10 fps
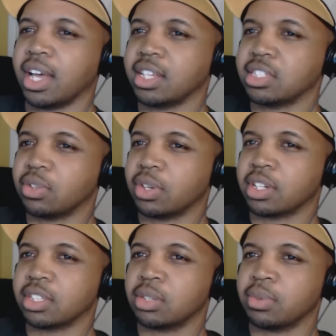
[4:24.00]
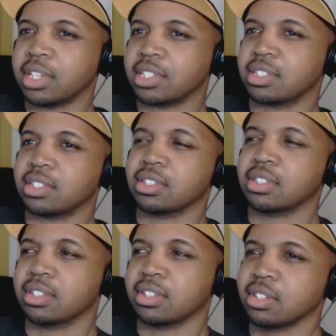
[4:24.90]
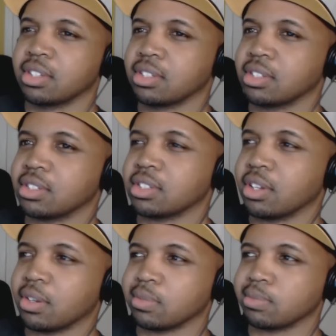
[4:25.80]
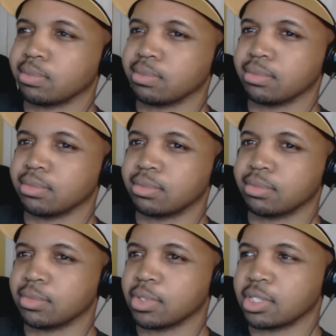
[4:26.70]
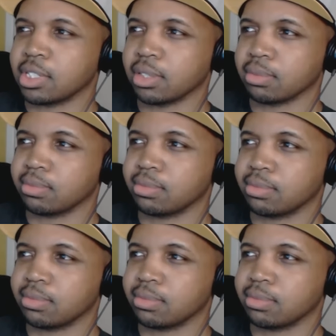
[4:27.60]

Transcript: I enjoy a good twist. So, hmm, let's see.